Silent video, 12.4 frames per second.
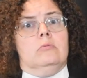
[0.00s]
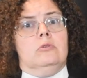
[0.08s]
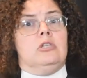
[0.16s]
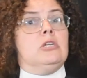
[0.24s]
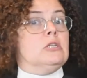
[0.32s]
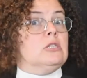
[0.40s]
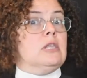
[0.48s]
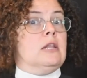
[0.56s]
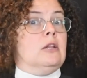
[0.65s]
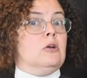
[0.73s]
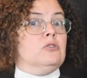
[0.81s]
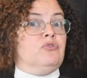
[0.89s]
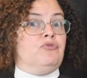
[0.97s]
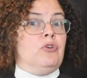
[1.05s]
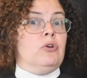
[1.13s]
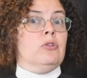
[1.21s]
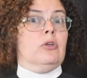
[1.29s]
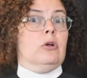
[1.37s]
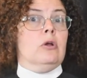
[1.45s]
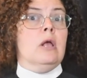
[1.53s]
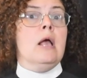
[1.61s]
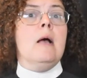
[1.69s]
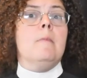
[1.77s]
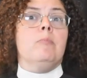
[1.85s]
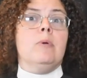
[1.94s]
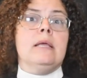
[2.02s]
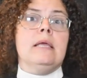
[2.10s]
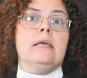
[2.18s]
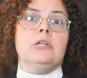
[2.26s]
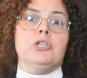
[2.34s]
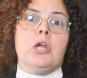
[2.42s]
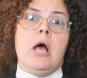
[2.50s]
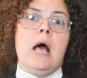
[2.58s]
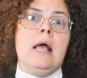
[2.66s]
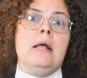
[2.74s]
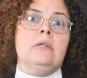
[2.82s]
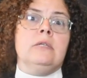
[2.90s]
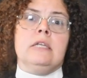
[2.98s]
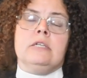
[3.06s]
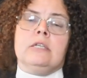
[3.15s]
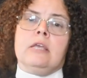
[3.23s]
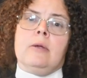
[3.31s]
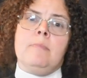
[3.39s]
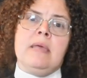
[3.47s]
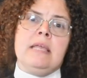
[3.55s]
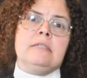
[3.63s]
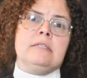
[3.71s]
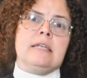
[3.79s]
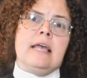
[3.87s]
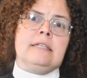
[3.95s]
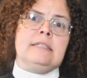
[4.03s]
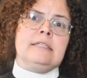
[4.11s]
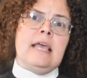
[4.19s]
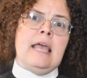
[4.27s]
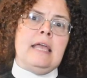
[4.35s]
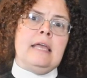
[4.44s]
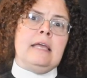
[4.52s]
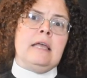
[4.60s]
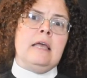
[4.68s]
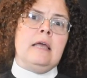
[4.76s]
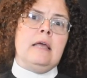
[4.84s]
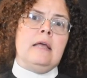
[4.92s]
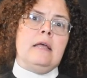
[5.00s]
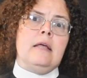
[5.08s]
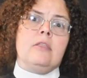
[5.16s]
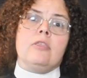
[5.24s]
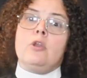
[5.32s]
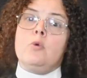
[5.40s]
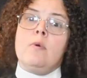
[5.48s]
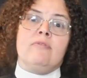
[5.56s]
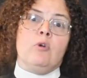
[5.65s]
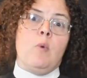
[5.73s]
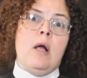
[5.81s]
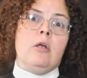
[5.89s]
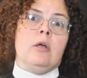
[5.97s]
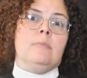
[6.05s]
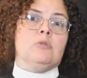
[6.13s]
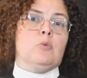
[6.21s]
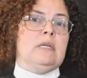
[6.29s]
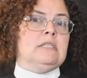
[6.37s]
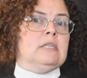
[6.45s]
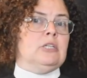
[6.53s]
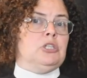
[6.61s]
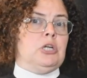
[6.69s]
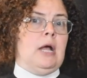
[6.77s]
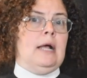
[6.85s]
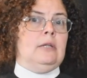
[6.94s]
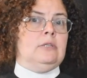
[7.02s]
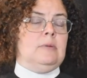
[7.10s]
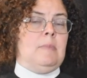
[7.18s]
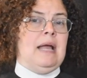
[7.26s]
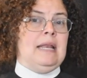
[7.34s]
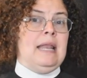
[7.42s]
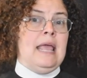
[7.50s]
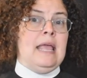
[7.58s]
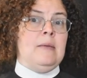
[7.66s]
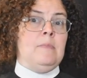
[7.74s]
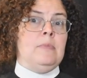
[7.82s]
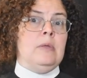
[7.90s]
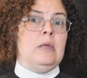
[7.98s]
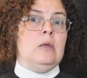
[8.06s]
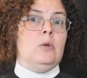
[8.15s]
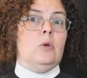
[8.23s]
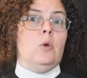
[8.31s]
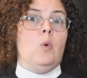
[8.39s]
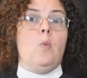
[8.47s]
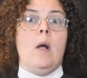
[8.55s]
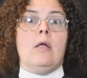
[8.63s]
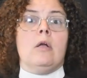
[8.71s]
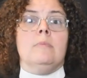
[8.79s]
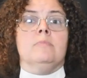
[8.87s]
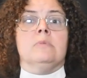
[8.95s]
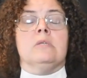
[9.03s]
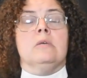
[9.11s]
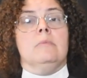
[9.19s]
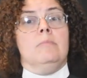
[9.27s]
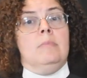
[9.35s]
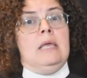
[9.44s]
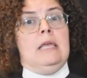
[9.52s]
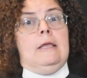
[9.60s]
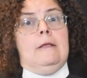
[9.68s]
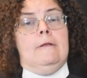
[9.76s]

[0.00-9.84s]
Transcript: Jesus then goes further, bringing a child into their midst and saying that whoever welcomes one such child in my name welcomes me.